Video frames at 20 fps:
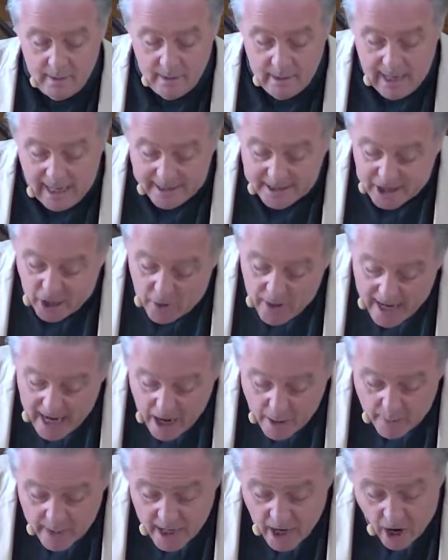And so
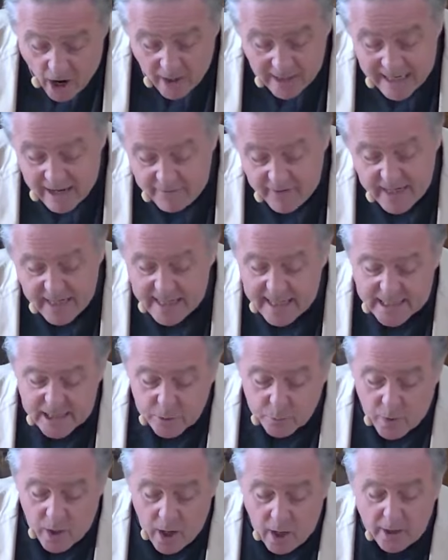here we are, living in this
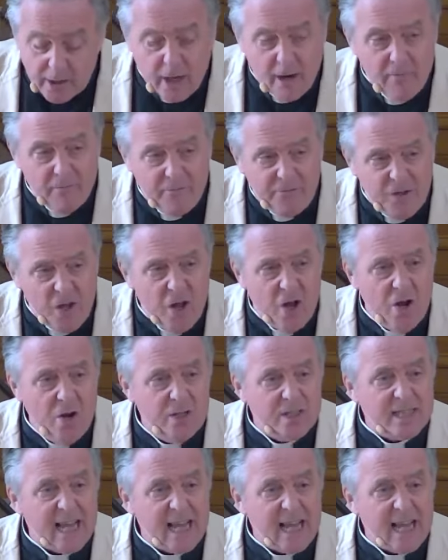world, confused,